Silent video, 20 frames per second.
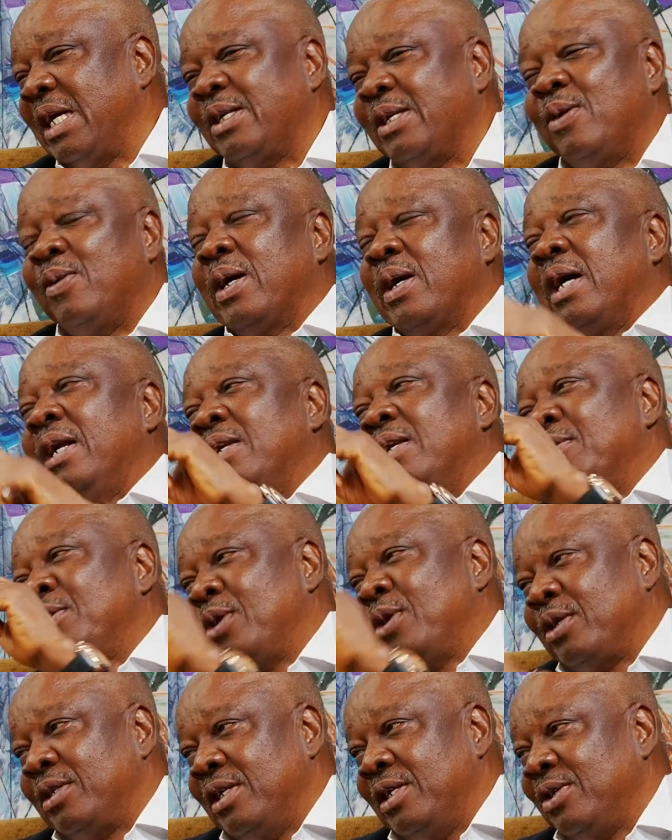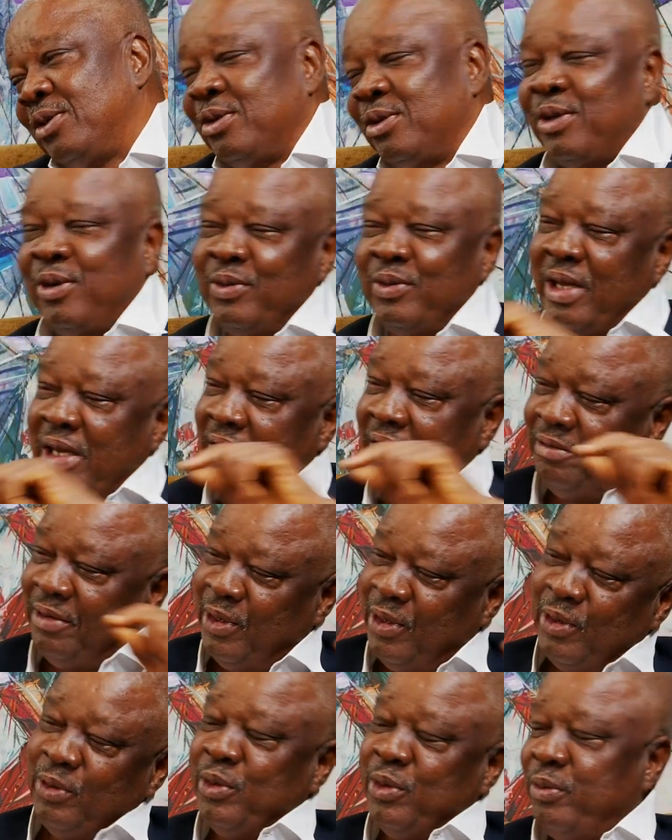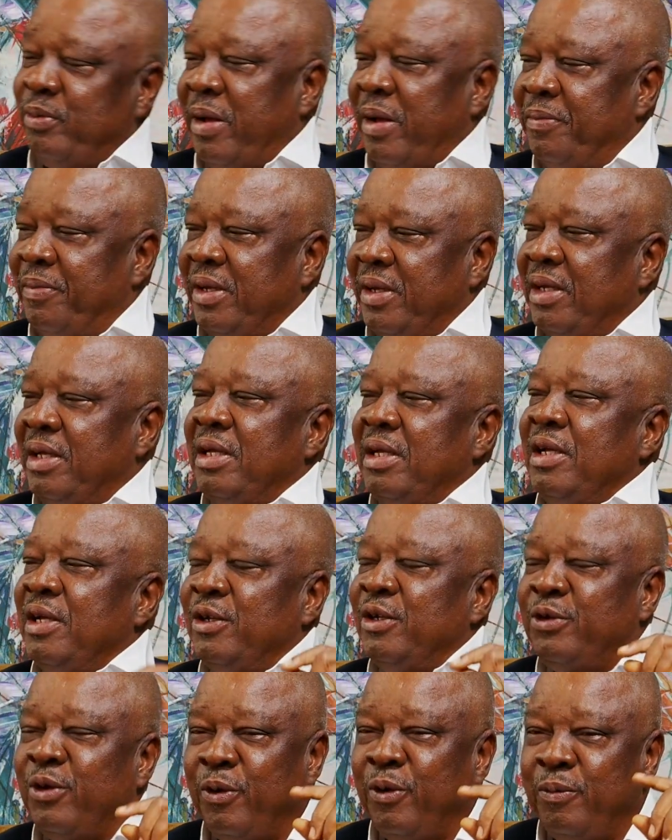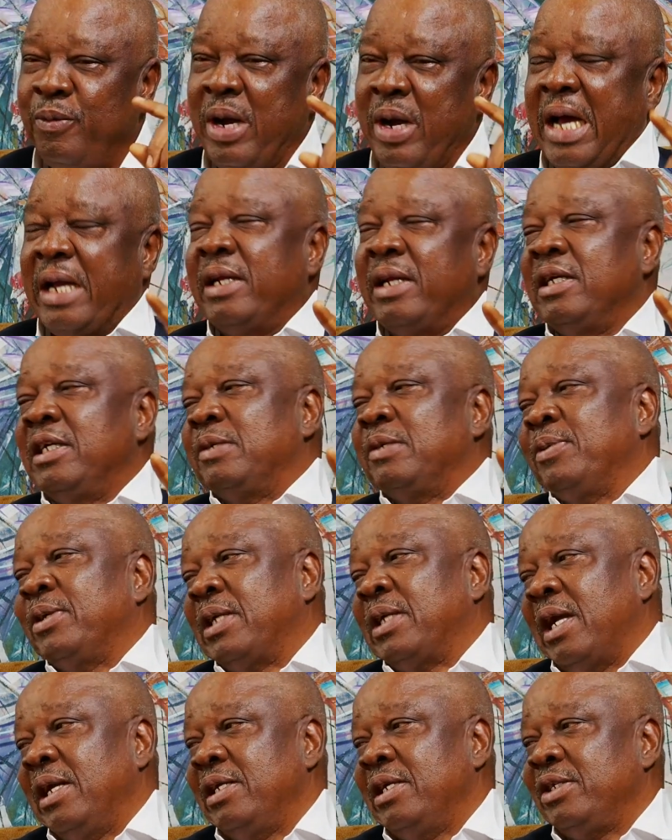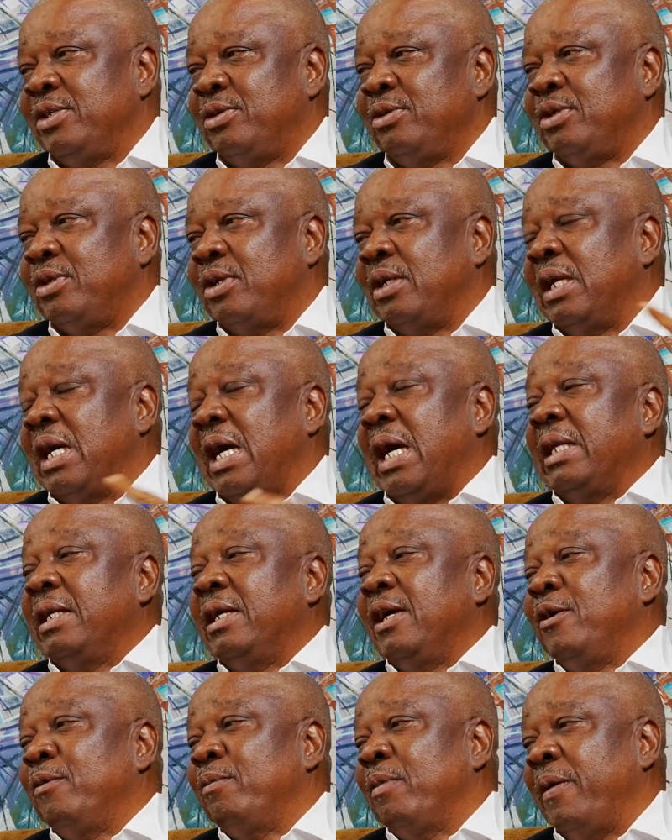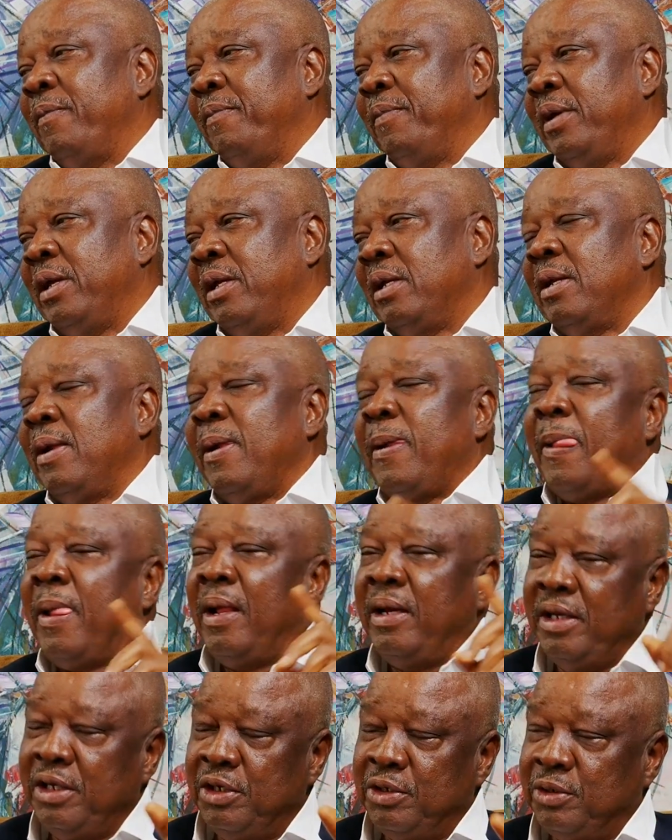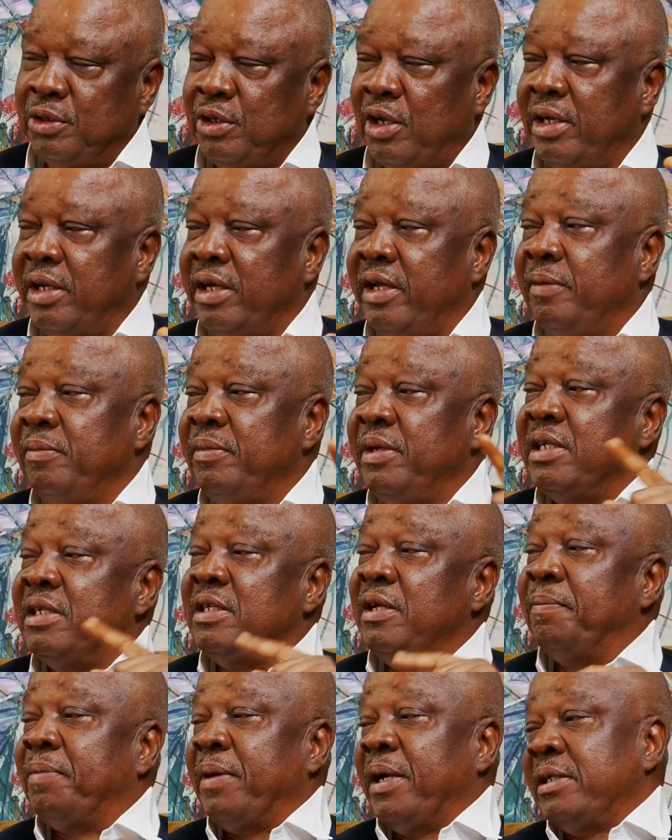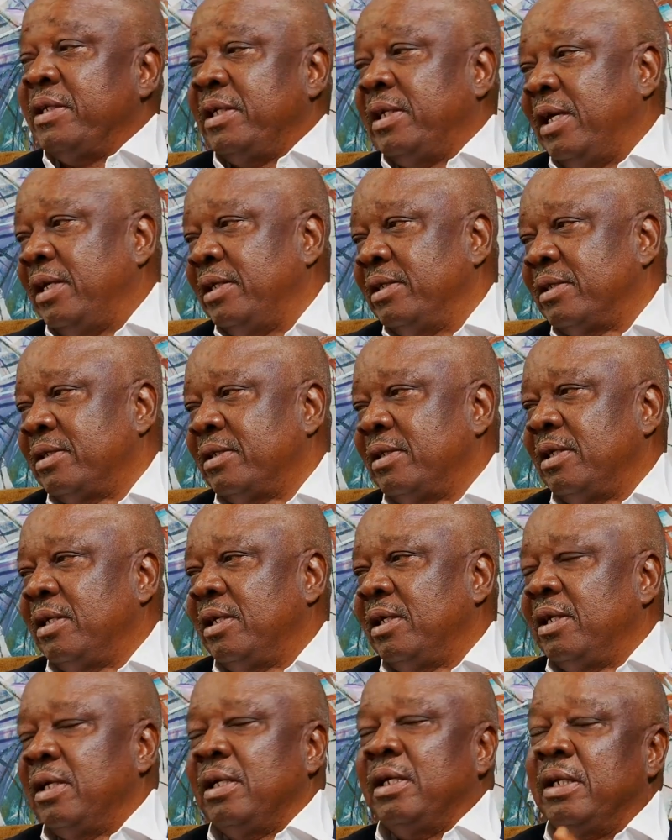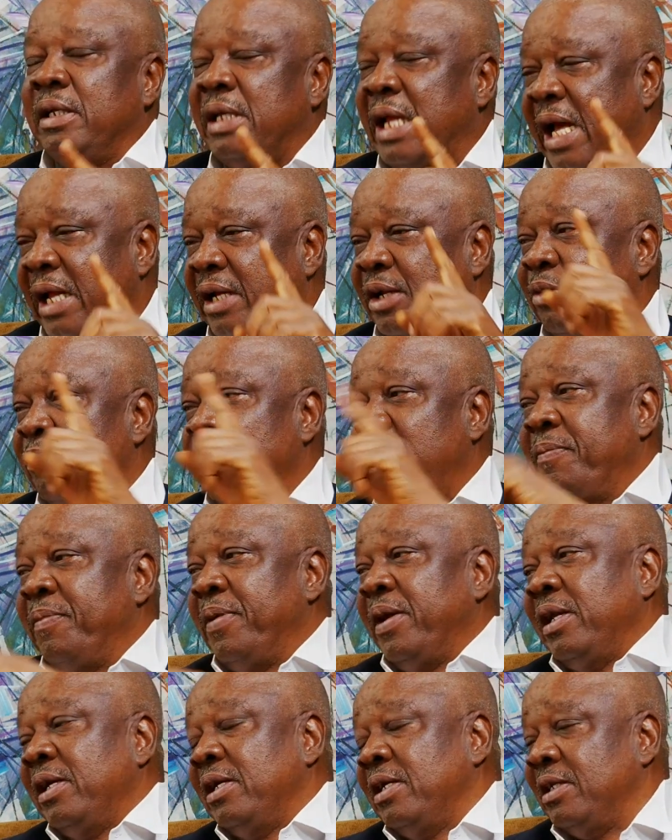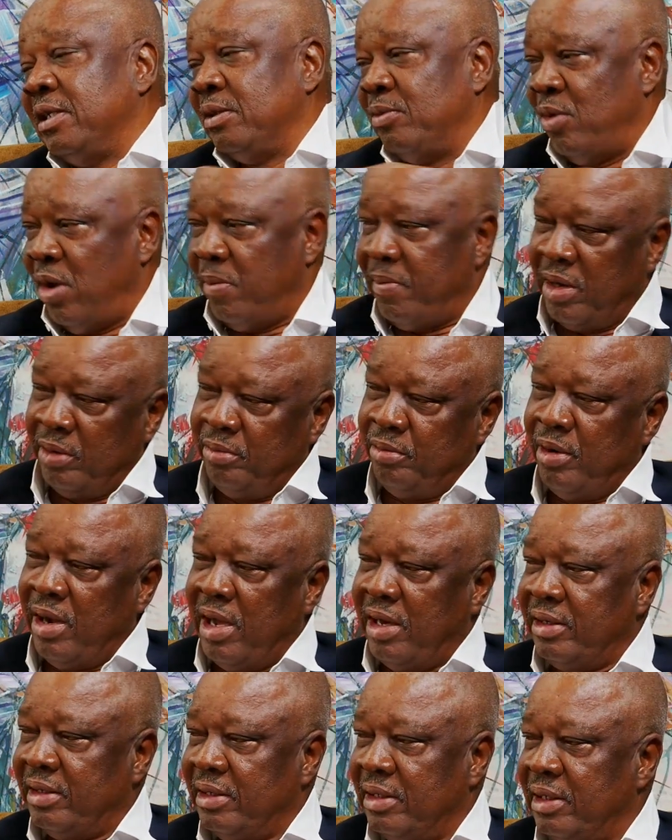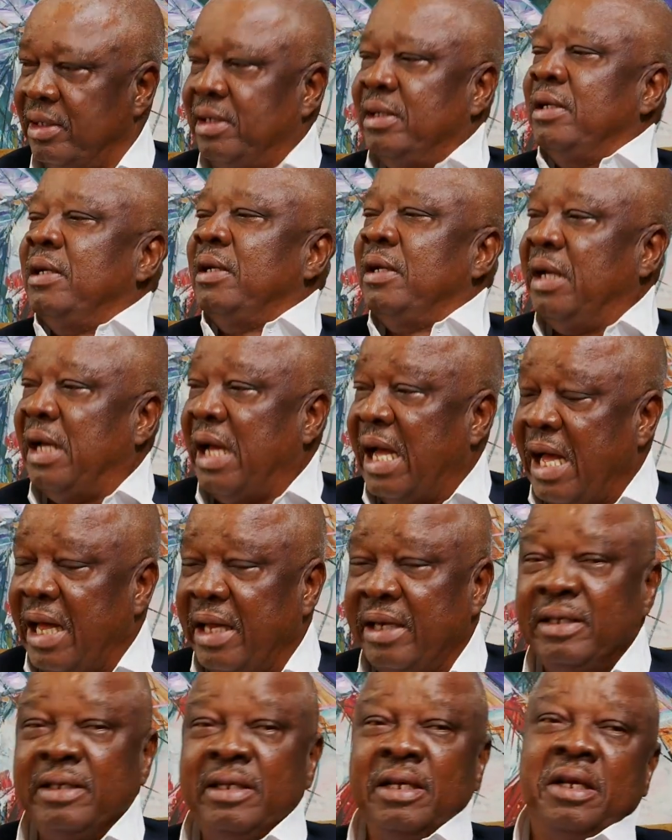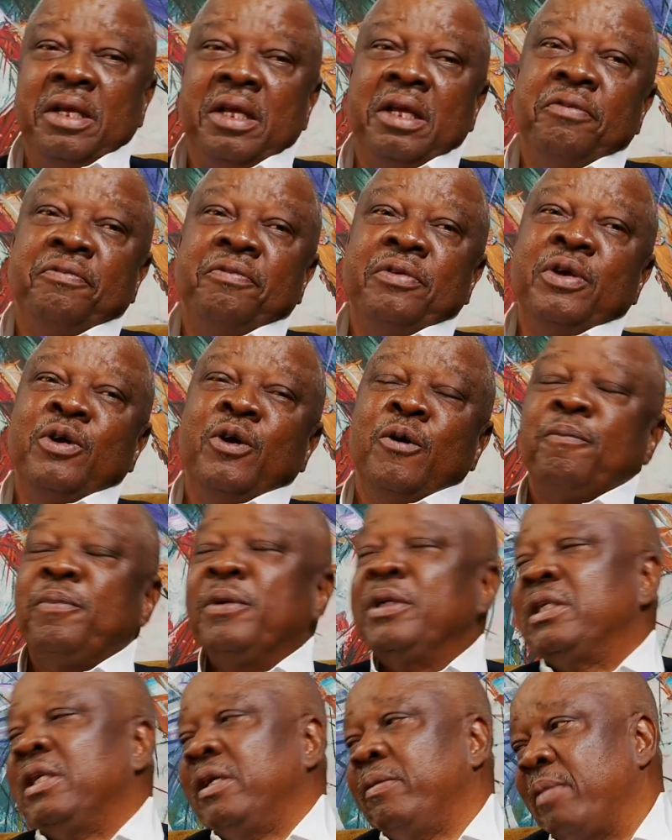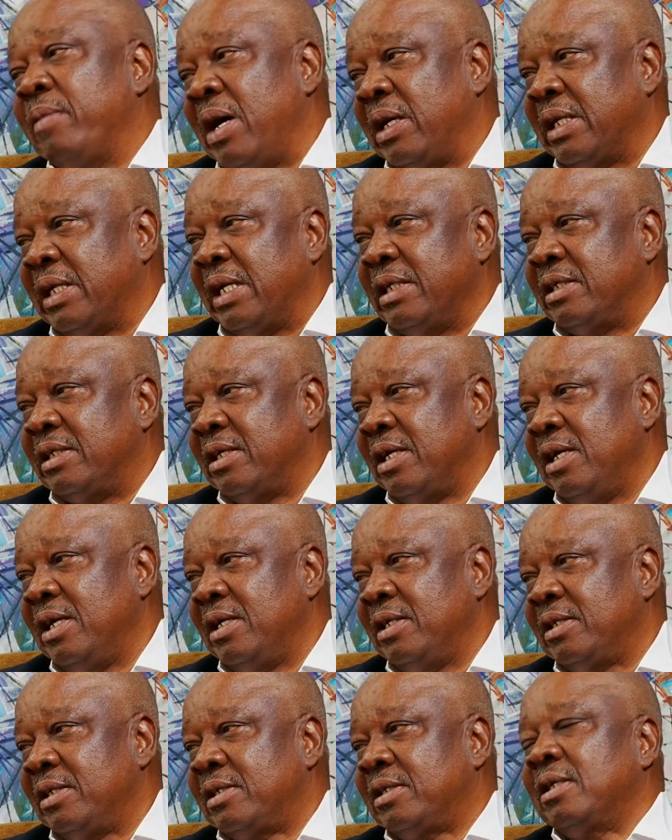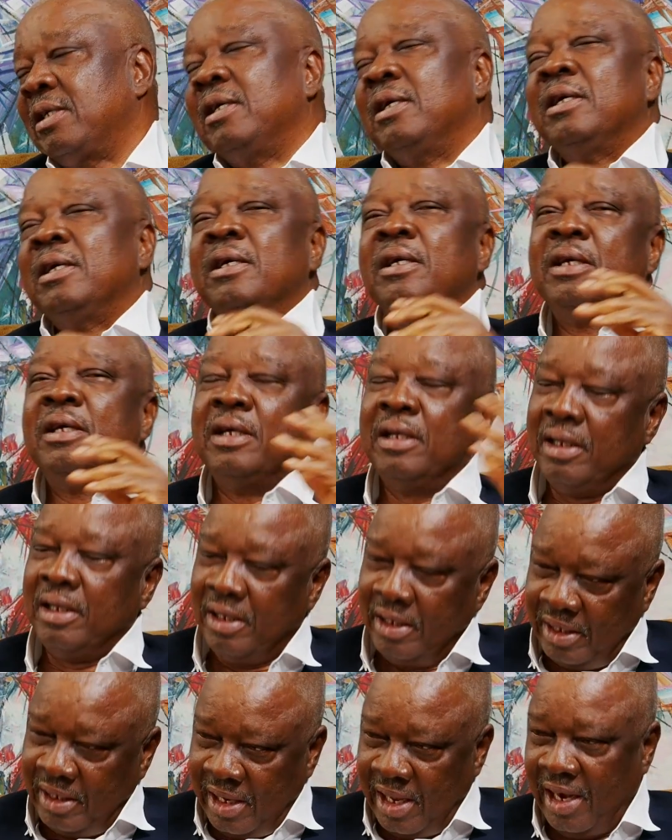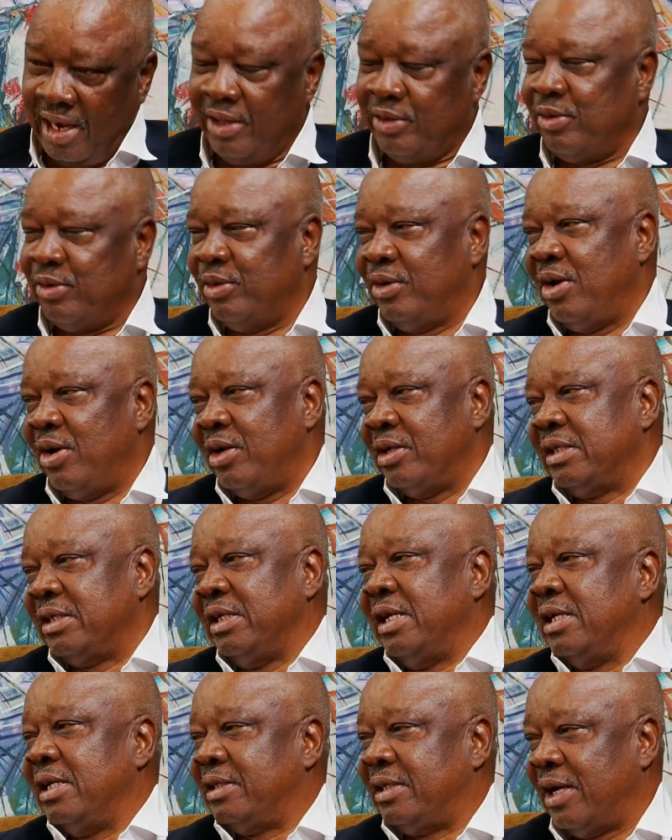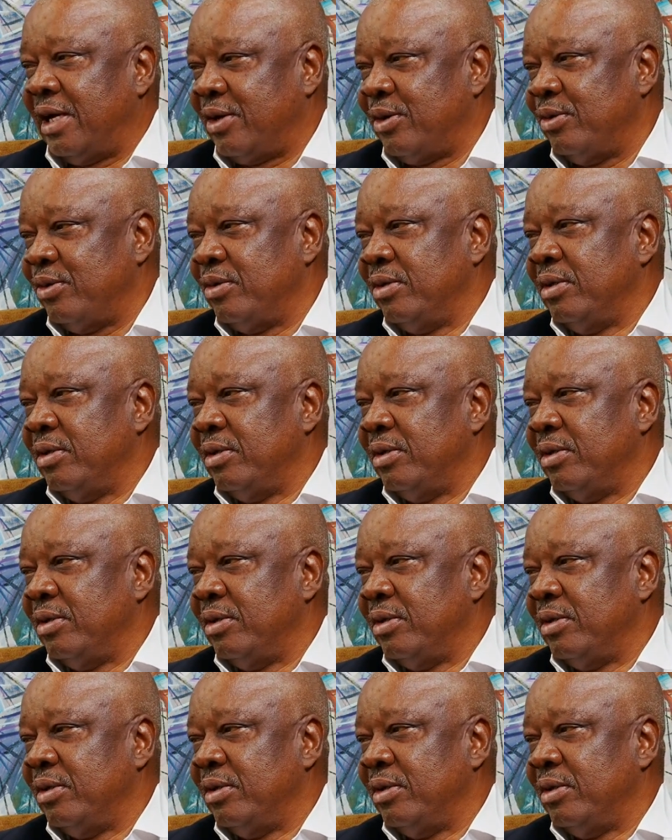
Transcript: no way you can judge the institution without leaving the human being. So Buhari is both an institution and a human being. The institution in him is the president. Then the human being is Muhammad Buhari. And if he opens his mouth and says a little dot in a circle,